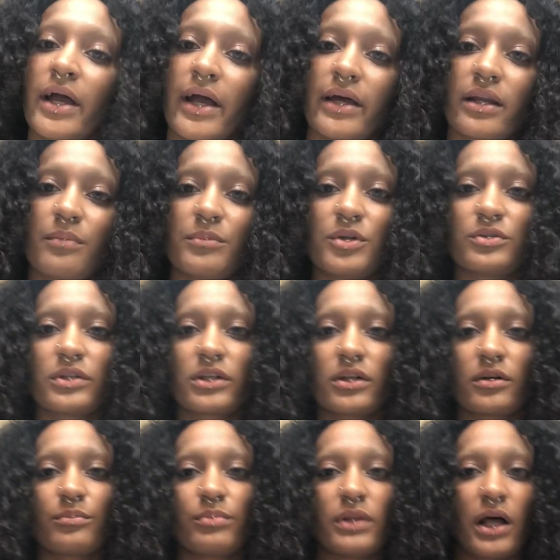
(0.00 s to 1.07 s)
And I'm using
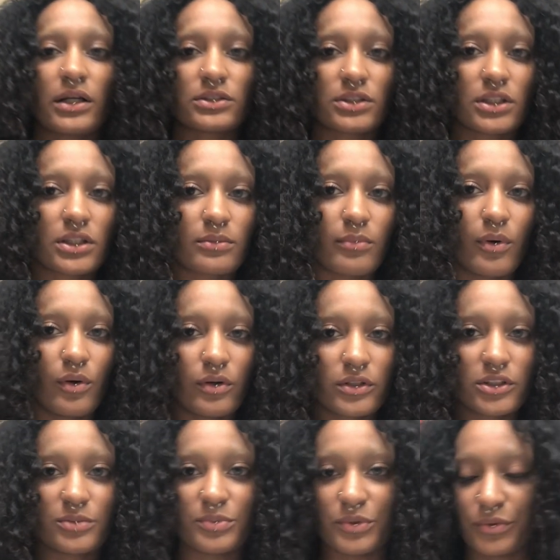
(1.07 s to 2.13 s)
plastic bowl and
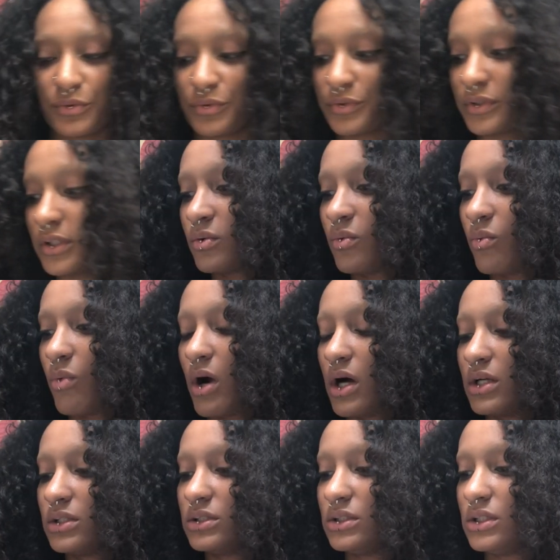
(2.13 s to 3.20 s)
spoon,
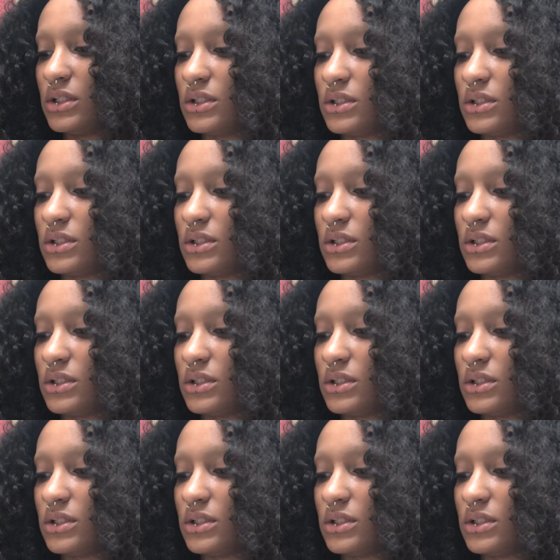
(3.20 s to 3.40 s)
1